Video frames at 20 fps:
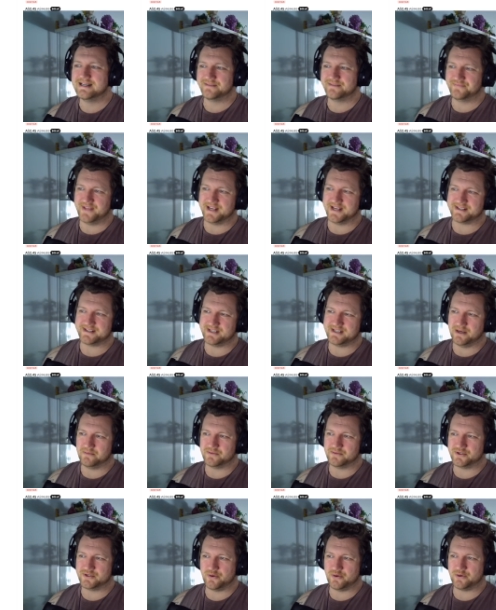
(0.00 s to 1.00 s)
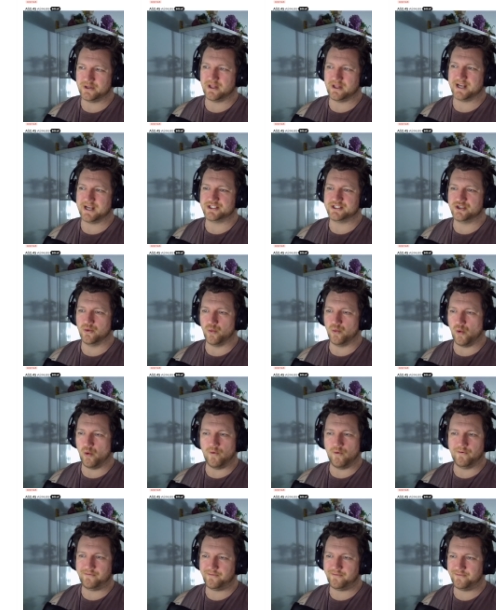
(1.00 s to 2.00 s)
there's some sort of like
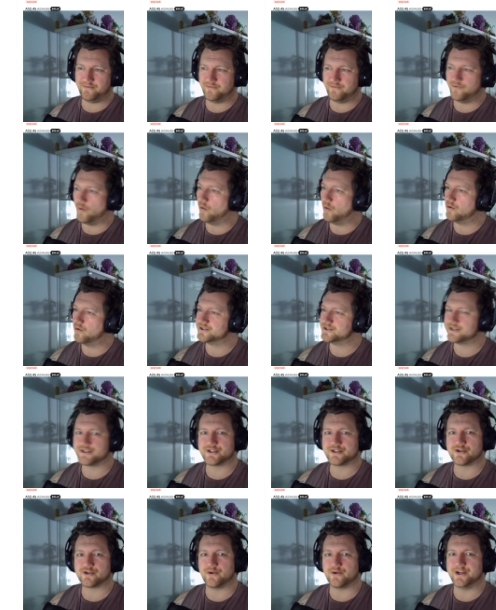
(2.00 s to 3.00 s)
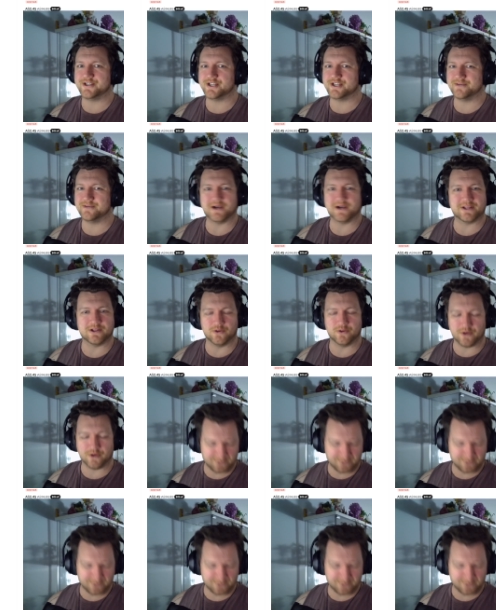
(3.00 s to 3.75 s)
dwarf forge creature by the look